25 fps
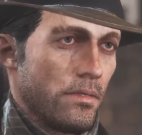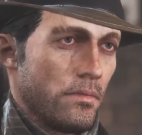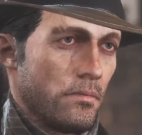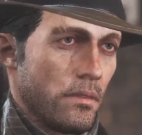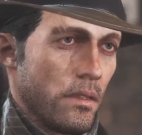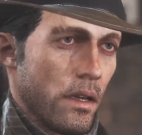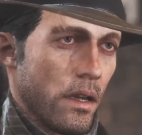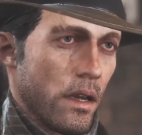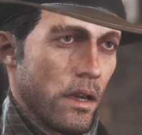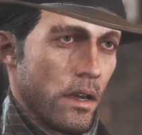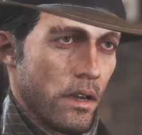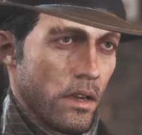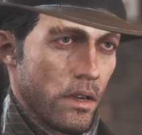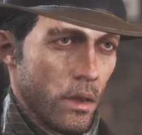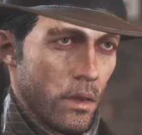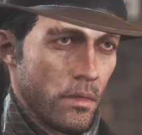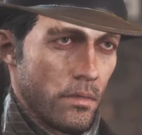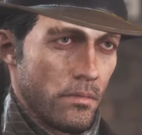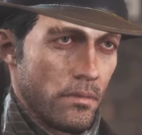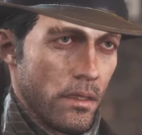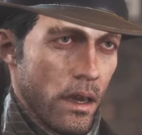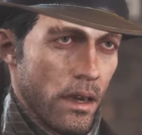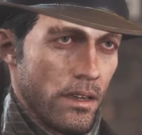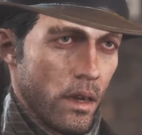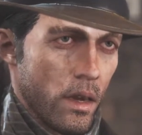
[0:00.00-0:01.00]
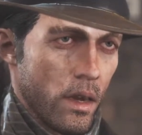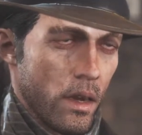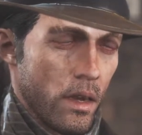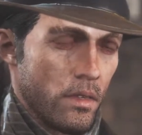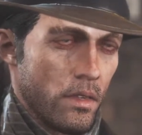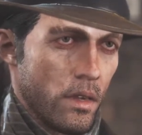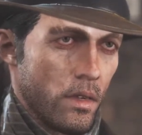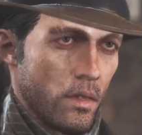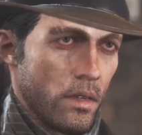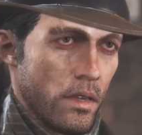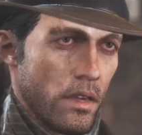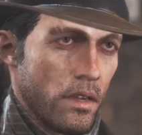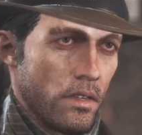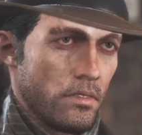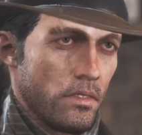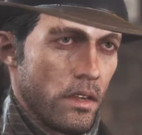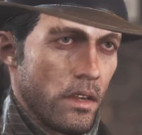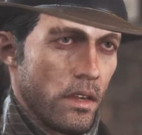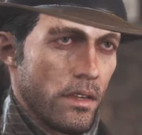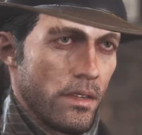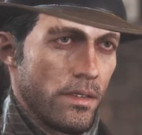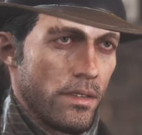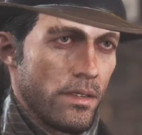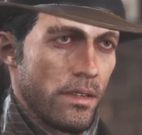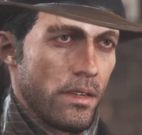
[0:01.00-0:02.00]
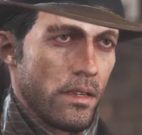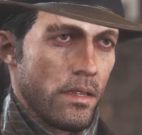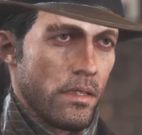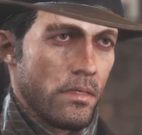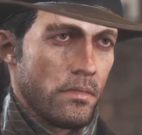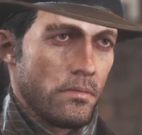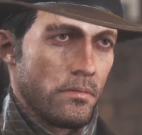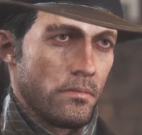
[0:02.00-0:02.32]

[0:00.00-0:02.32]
was borrowed by one of your workers,